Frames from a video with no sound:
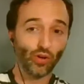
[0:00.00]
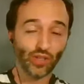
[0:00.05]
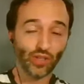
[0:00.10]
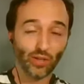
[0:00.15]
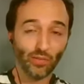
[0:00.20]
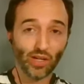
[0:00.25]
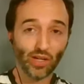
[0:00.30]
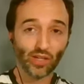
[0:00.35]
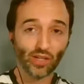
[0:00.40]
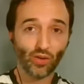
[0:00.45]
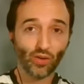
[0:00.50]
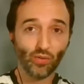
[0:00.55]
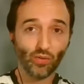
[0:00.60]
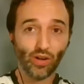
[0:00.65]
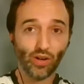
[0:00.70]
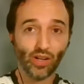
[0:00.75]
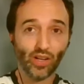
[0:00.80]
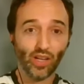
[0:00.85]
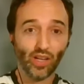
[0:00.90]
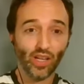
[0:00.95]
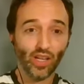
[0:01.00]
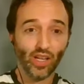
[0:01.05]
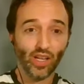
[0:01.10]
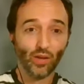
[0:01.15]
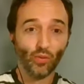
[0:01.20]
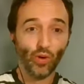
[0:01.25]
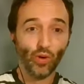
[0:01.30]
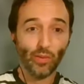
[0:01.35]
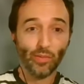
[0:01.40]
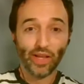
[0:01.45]
or similar software
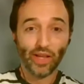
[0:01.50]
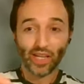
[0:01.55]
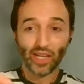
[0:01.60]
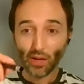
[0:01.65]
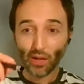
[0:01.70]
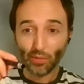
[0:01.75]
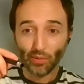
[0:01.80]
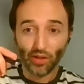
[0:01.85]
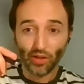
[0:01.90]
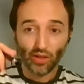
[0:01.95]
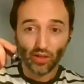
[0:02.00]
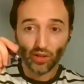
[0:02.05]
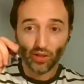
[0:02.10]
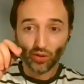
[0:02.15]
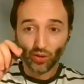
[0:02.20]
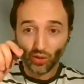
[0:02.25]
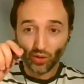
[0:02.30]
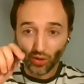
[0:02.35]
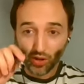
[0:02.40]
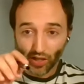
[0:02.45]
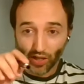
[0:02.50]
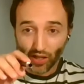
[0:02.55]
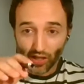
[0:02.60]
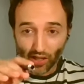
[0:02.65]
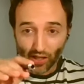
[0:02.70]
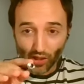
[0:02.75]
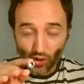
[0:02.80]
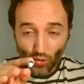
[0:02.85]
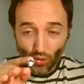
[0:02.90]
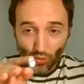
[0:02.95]
will make a video
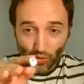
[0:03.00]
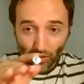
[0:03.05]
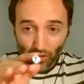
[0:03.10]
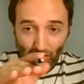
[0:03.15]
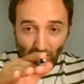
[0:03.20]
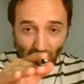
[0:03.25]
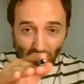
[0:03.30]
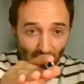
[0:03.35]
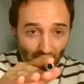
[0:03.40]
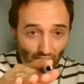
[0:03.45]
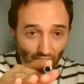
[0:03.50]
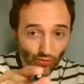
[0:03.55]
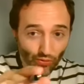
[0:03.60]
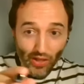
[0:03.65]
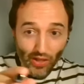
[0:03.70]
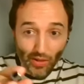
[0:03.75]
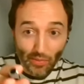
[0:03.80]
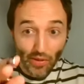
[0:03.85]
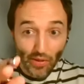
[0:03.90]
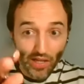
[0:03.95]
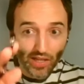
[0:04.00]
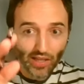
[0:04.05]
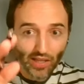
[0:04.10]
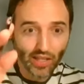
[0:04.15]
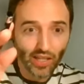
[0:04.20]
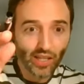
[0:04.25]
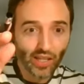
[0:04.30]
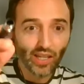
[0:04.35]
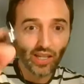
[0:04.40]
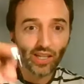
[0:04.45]
going inside of the
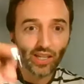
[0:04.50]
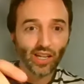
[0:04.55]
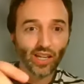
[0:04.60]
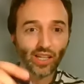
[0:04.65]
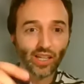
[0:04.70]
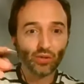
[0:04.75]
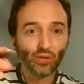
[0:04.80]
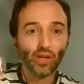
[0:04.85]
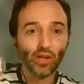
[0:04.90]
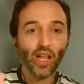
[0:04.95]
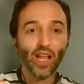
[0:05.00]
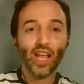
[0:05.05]
building, and so,